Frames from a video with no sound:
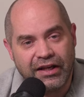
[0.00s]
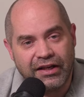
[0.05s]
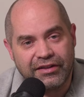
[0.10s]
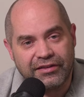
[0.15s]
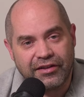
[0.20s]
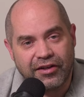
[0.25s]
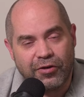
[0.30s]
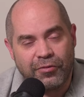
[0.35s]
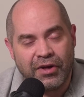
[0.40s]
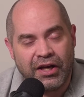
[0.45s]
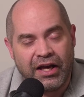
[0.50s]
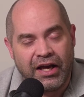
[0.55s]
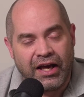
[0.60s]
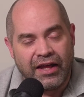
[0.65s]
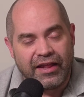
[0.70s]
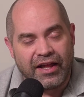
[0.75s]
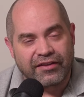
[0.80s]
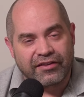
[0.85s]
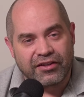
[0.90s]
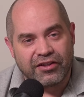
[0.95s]
So
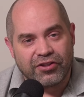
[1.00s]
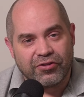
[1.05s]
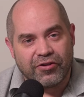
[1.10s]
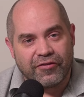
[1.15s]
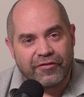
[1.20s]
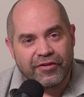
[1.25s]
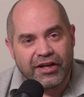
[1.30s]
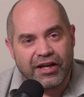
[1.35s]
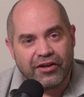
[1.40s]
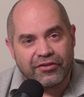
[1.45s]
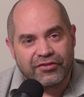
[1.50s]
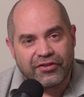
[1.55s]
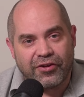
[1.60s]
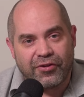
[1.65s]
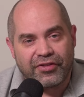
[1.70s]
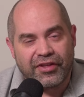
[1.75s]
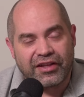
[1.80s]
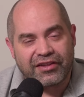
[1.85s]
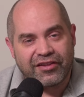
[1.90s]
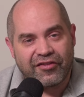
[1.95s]
that's going to do it for now. So
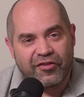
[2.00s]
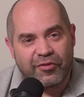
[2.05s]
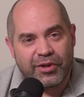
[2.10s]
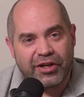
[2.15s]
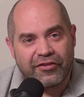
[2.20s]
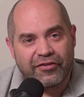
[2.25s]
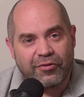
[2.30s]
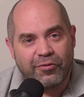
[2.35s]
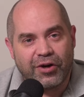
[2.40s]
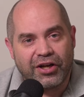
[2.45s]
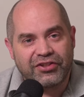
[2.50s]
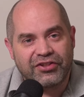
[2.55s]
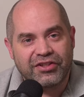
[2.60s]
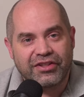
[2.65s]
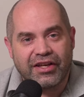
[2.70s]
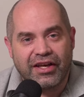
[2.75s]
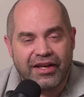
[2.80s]
thanks everybody for watching,